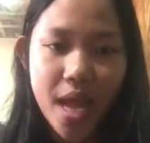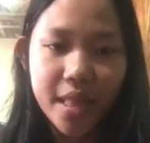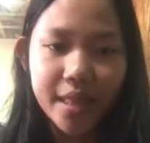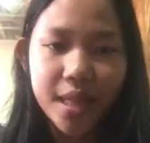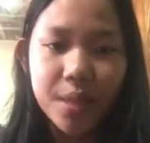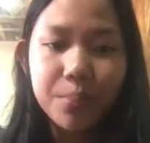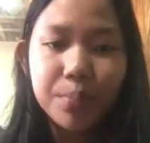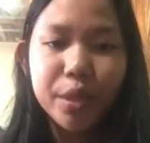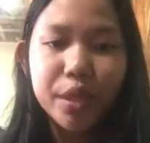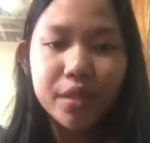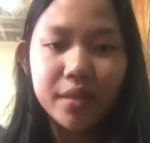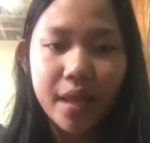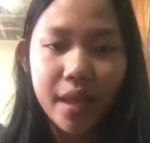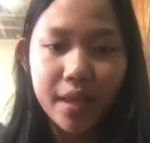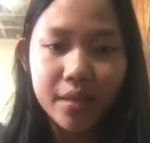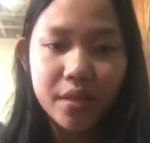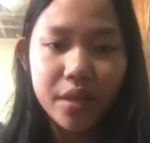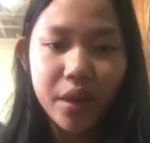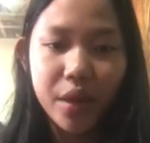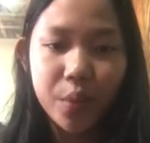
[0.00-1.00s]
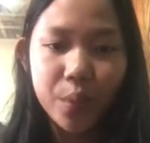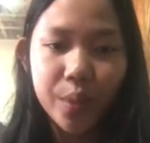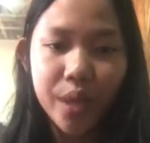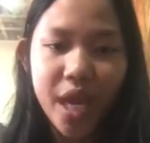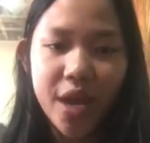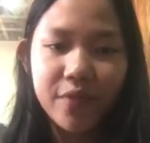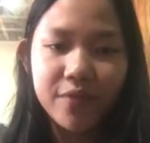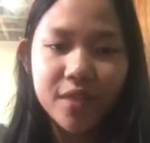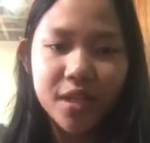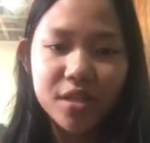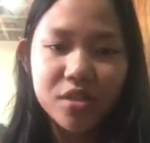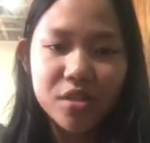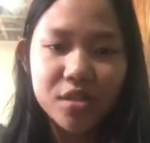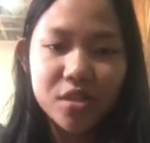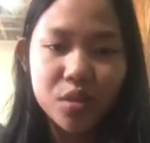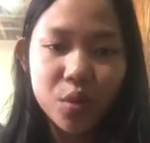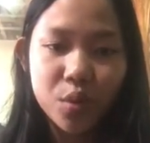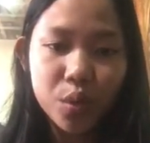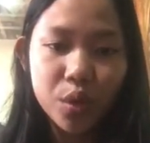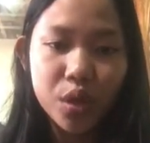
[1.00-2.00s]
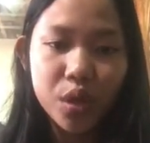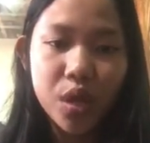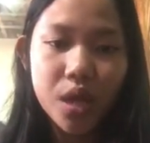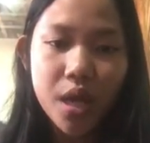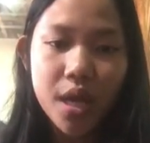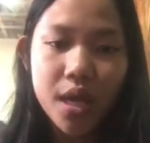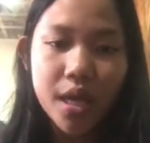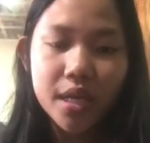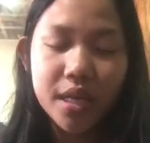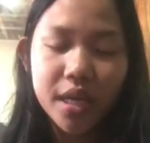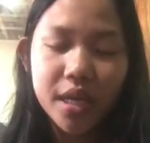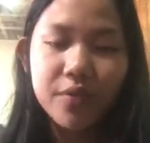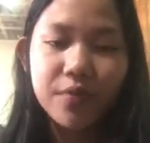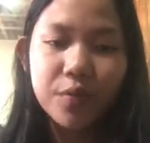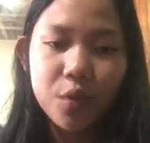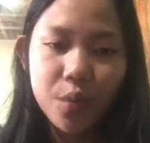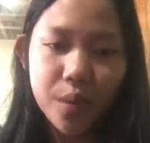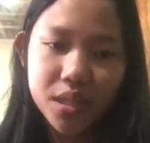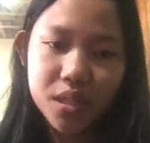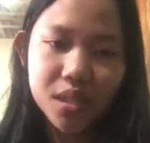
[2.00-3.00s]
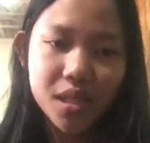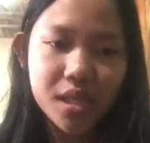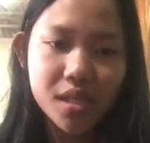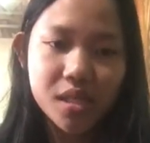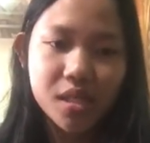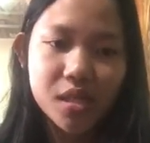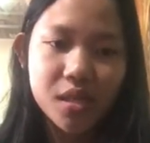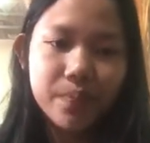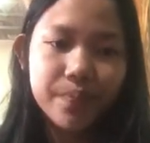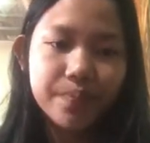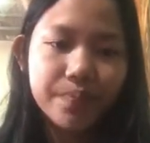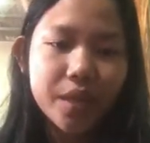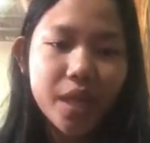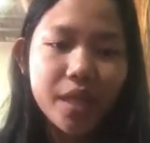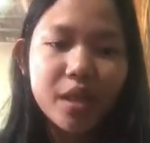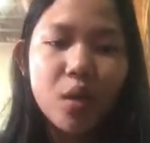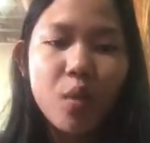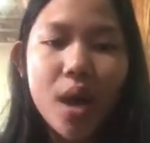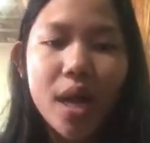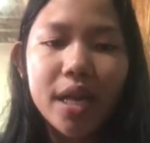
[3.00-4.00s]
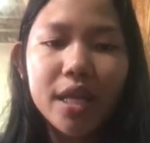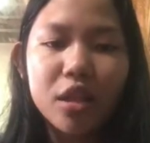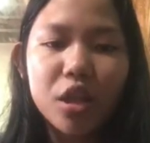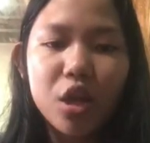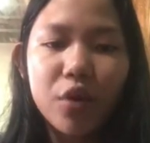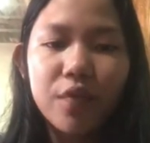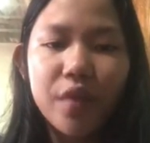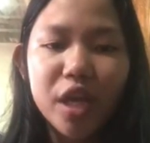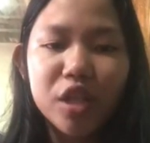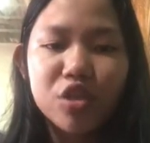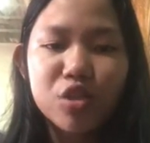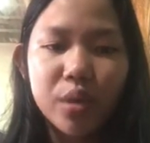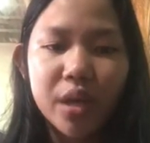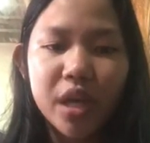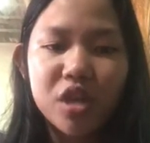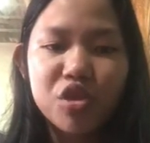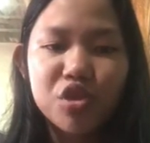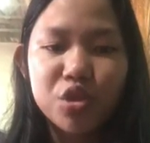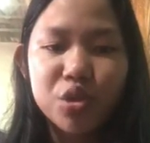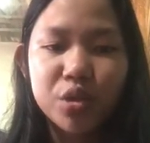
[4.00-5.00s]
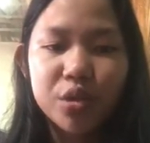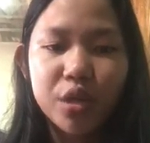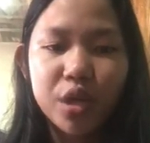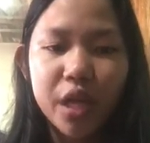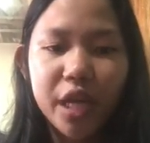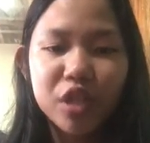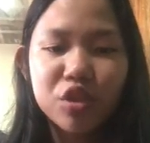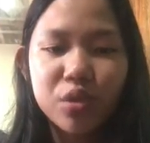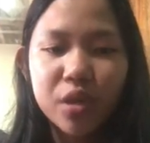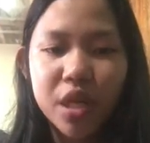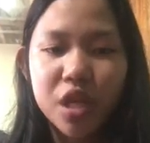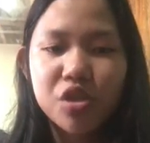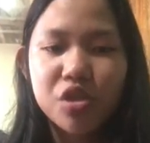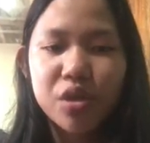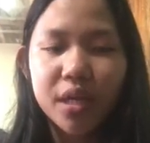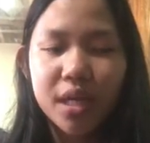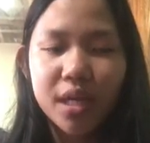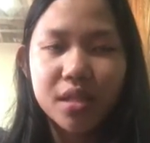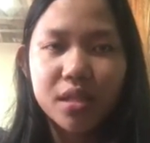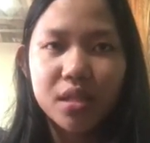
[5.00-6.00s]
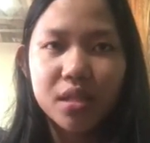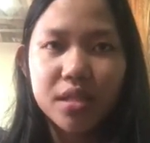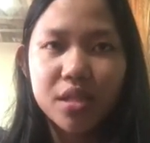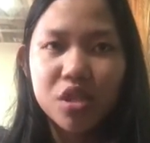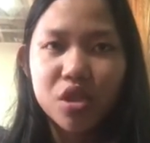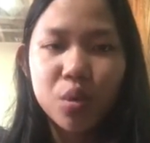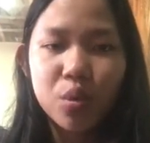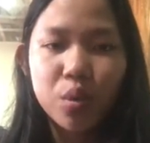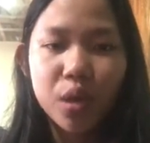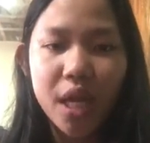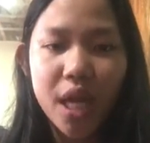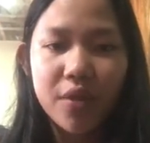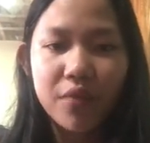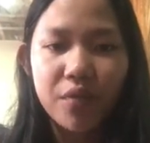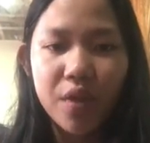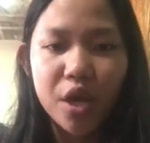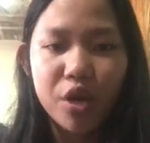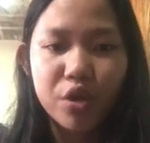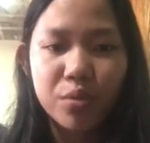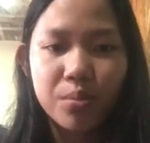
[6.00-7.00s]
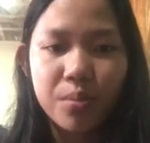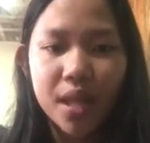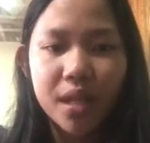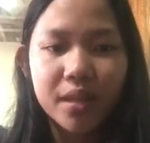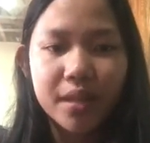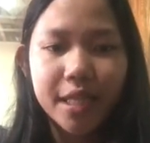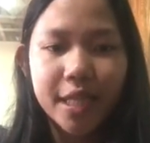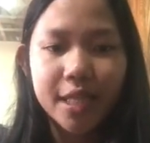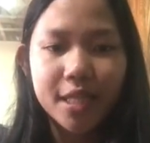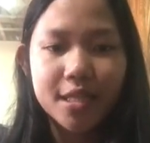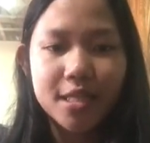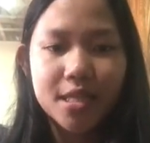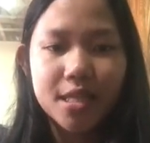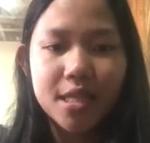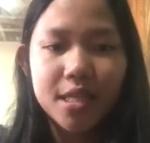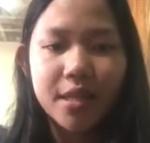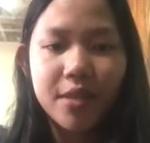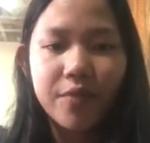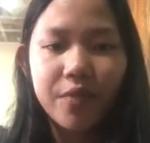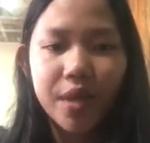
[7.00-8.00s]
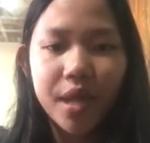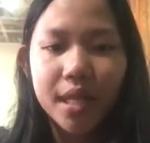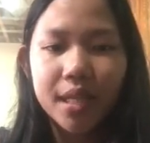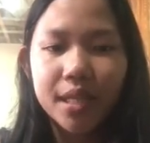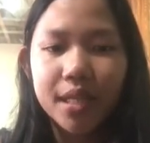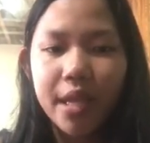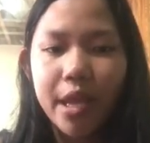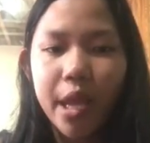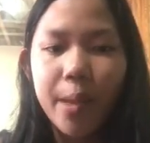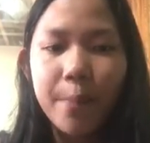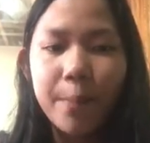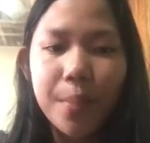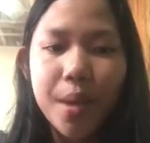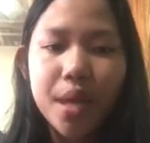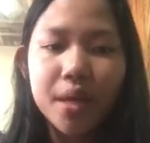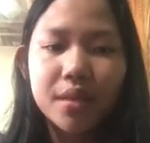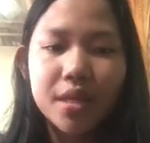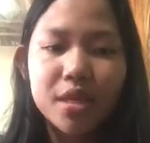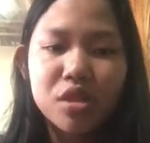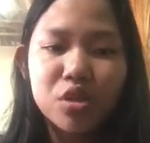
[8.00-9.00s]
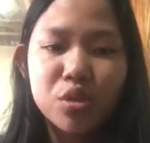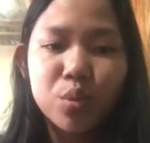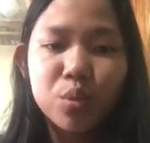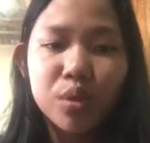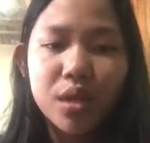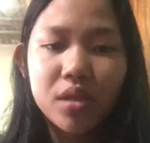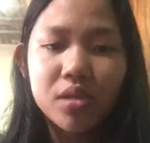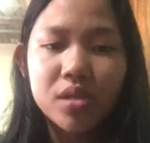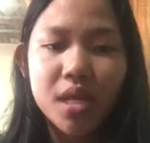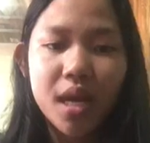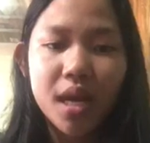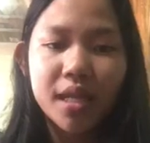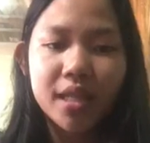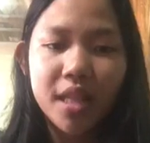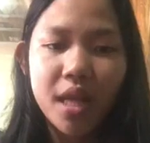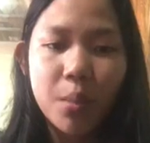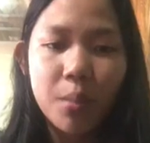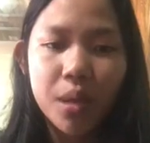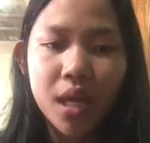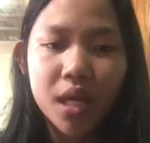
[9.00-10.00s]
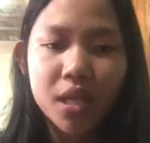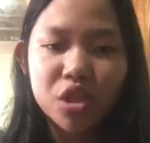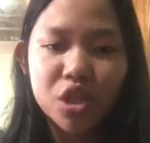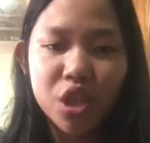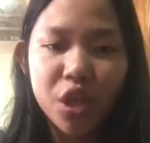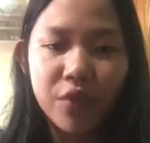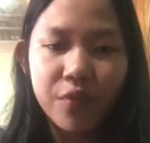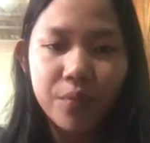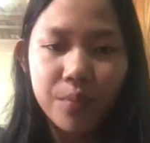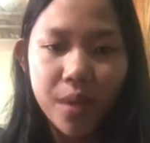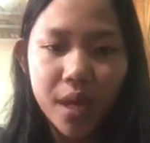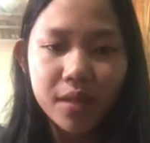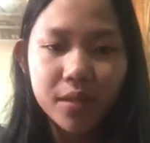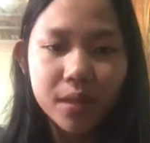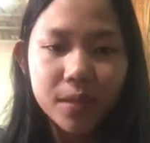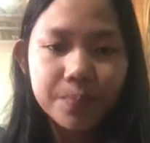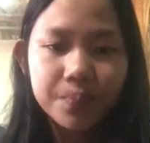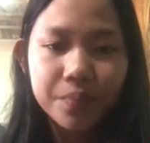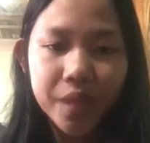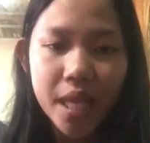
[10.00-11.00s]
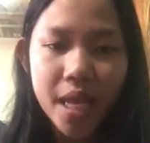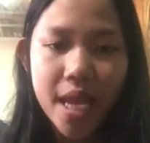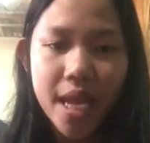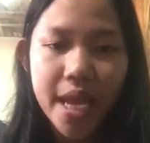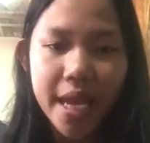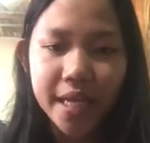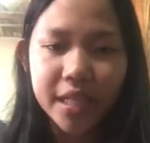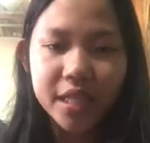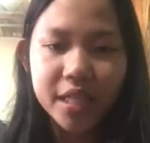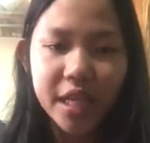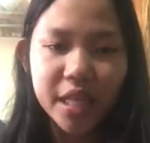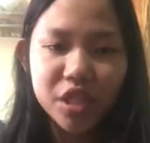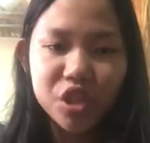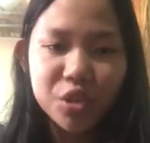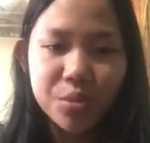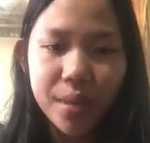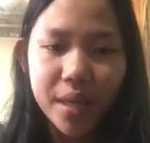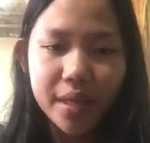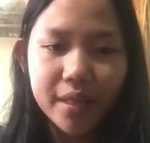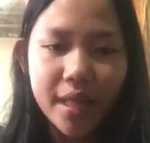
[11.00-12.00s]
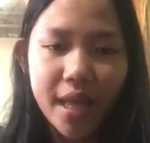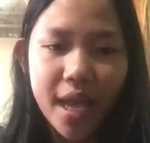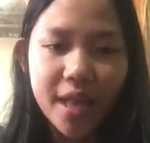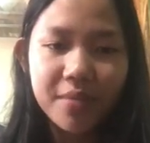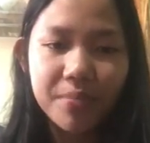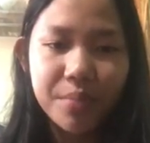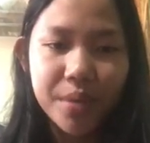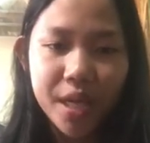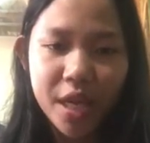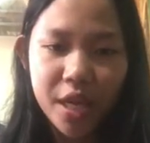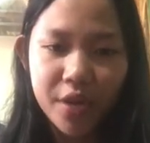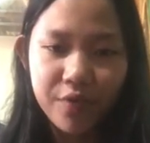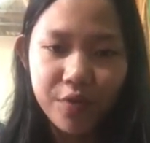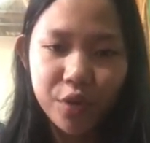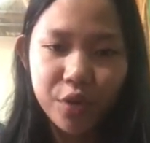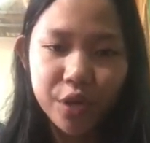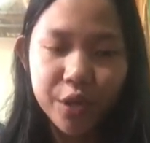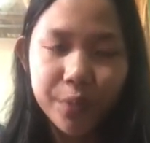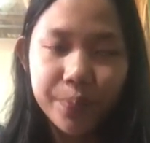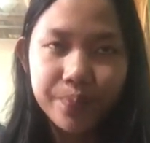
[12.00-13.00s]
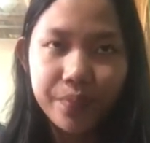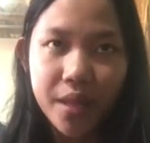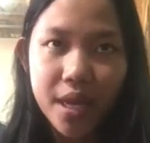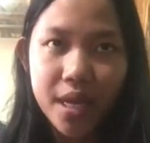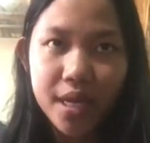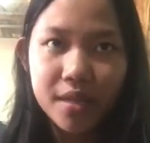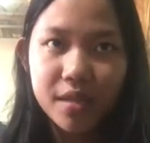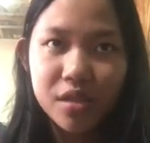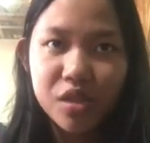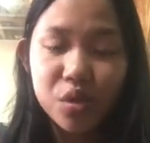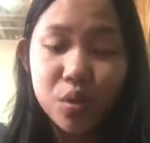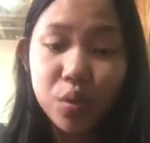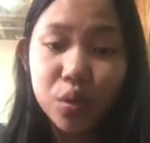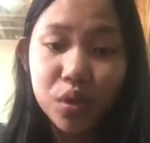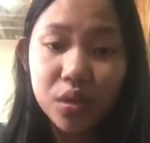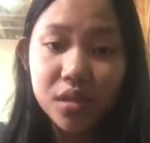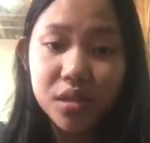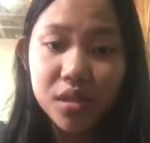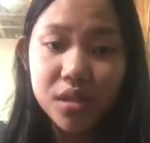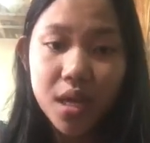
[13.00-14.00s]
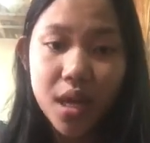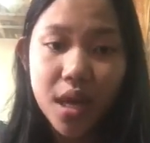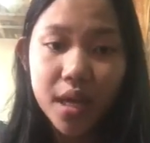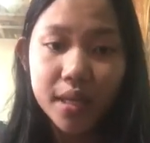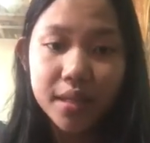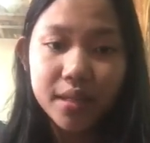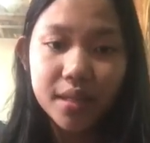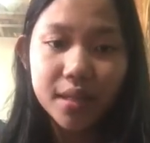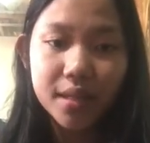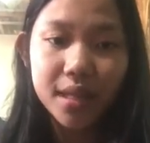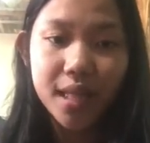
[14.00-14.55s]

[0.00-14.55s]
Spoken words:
Number 10, we have the school influences. The quality of education and the school environment can significantly impact the student's academic achievement, engagement, and behavior. Schools that